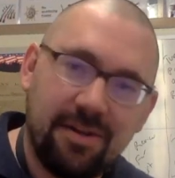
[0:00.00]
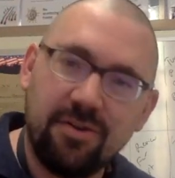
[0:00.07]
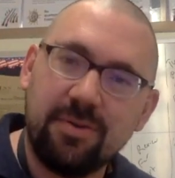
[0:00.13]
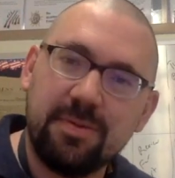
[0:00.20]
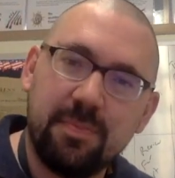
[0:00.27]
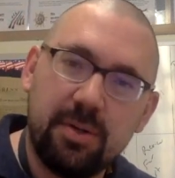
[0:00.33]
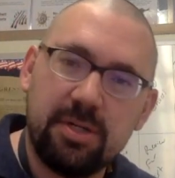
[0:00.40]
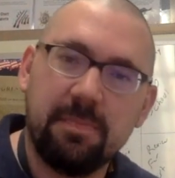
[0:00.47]
You
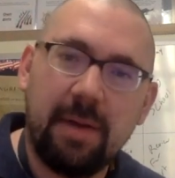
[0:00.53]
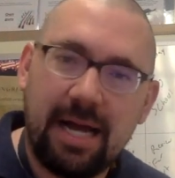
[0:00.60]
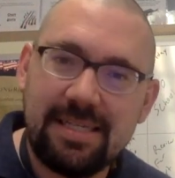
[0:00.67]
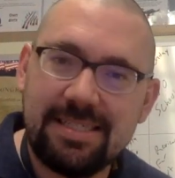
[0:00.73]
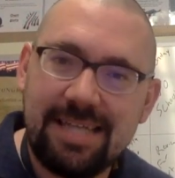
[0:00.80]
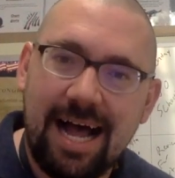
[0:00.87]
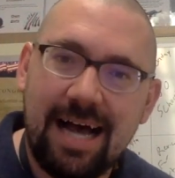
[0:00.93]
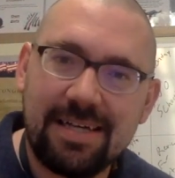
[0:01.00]
could buy
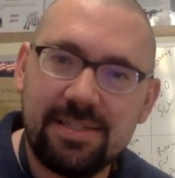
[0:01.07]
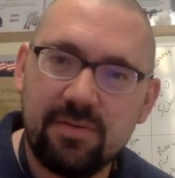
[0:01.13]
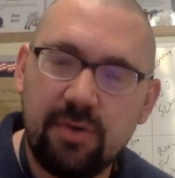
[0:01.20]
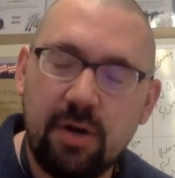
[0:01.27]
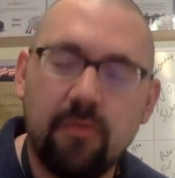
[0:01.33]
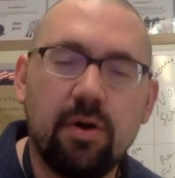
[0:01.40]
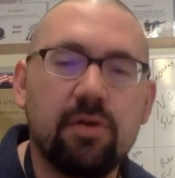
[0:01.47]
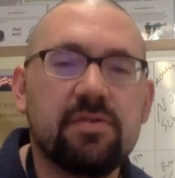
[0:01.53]
stocks in
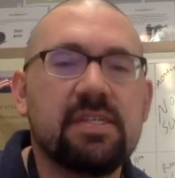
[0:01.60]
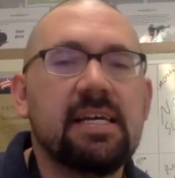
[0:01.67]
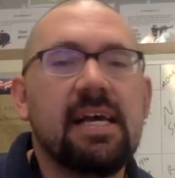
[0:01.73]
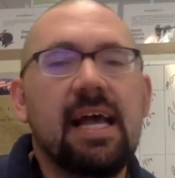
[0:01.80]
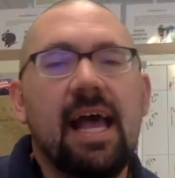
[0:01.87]
railroads,